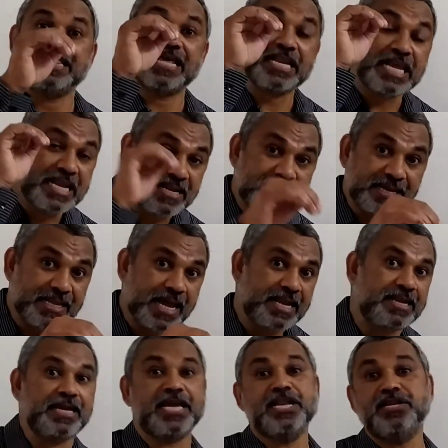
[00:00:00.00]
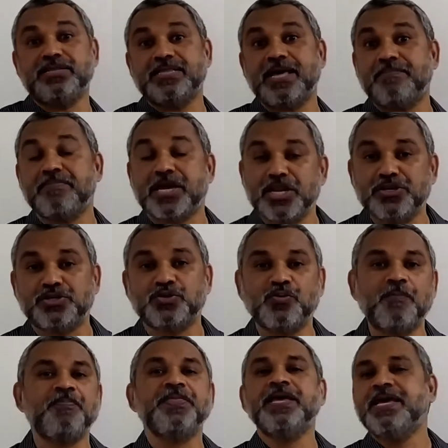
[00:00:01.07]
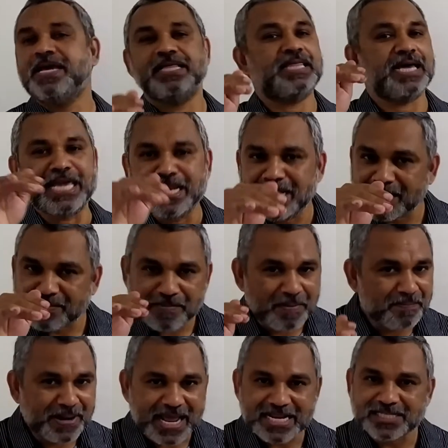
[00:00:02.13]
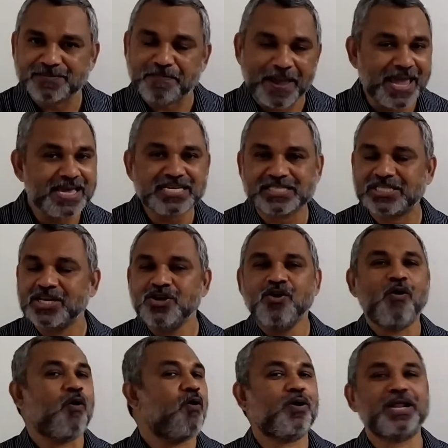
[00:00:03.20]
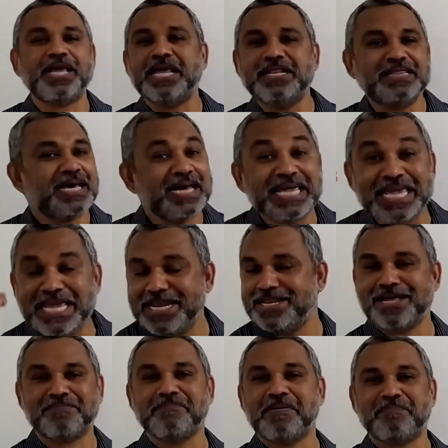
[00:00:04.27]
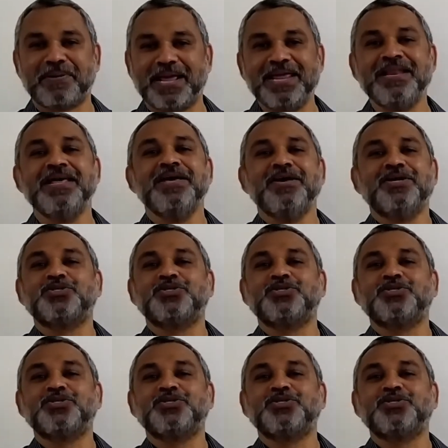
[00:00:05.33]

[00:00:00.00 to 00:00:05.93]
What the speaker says: then integrating them into the inner membrane space or in the inner membrane.